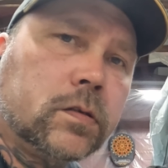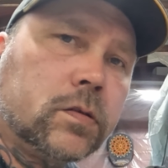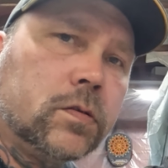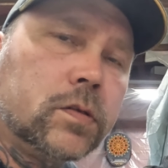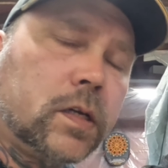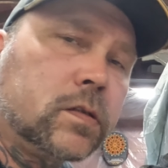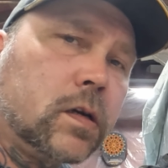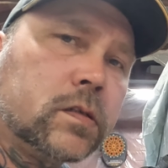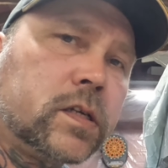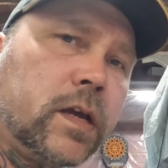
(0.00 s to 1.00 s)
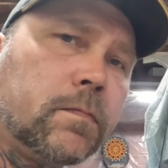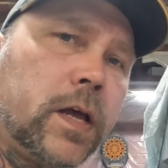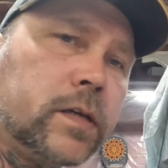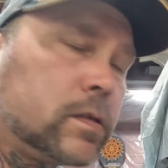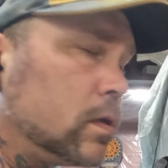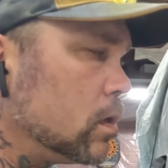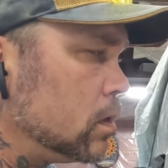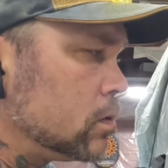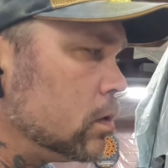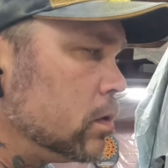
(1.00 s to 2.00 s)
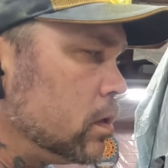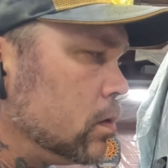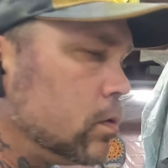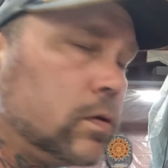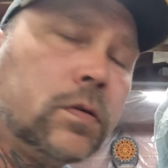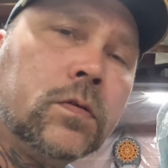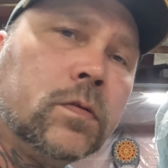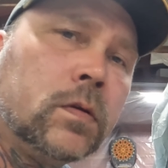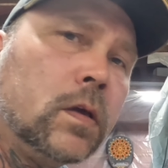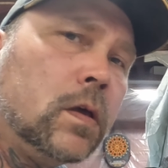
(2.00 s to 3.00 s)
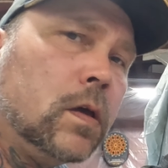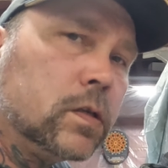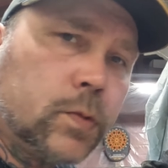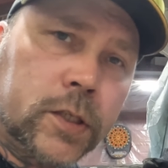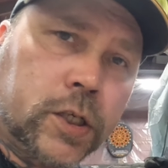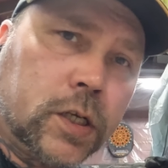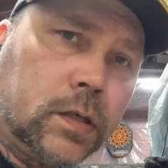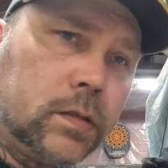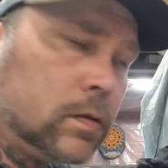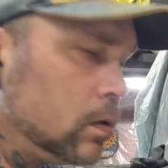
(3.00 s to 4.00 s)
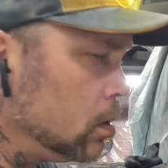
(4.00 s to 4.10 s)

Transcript: as soon as I started sandblasting it turned into Swiss cheese.